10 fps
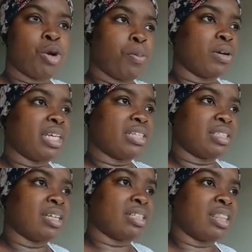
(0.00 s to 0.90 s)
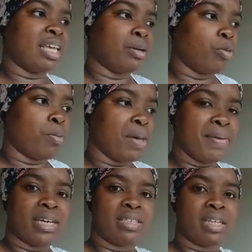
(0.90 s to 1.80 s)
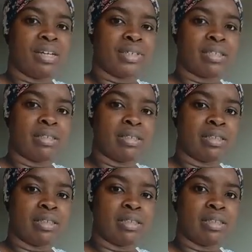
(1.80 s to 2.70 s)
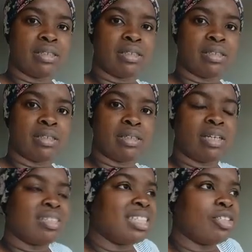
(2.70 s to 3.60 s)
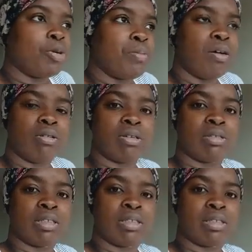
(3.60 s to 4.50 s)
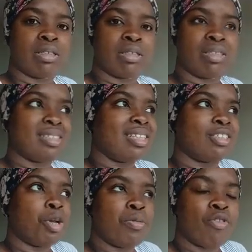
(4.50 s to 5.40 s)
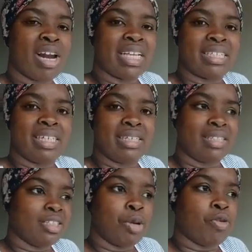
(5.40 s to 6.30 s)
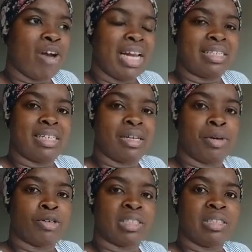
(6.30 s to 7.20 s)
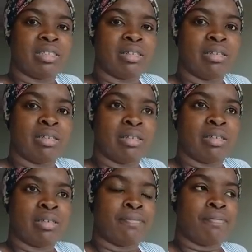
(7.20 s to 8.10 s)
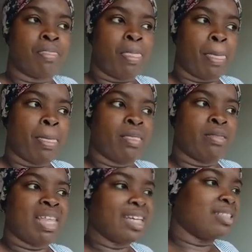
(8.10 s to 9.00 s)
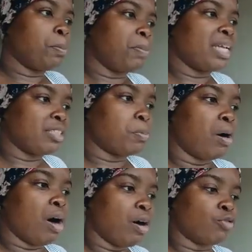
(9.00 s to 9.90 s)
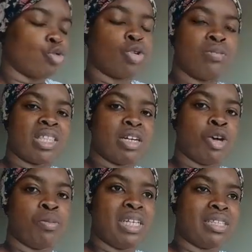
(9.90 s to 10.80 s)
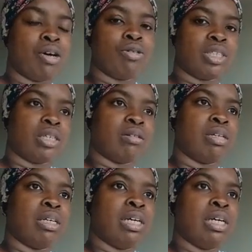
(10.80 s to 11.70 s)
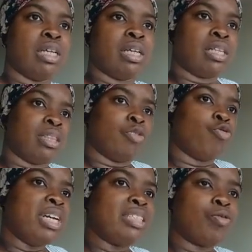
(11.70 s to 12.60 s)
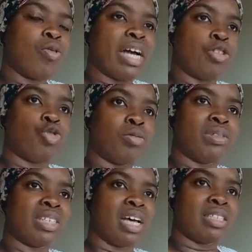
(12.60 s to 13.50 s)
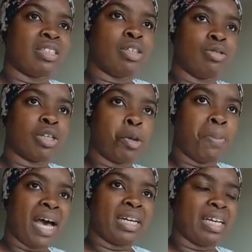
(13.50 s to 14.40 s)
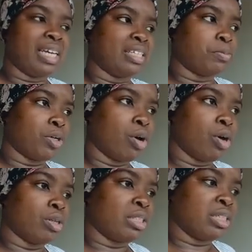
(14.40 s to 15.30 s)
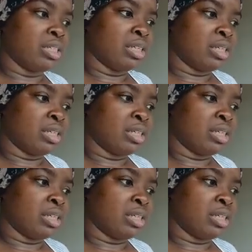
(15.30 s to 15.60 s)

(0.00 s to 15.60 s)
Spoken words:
in your body, it starts to think, well, maybe I deserve it. Because it's not moral. There's no morality. There's no morality in emotions. That's the biggest part of trauma that nobody tells you. The reason why it traumatizes you so badly is because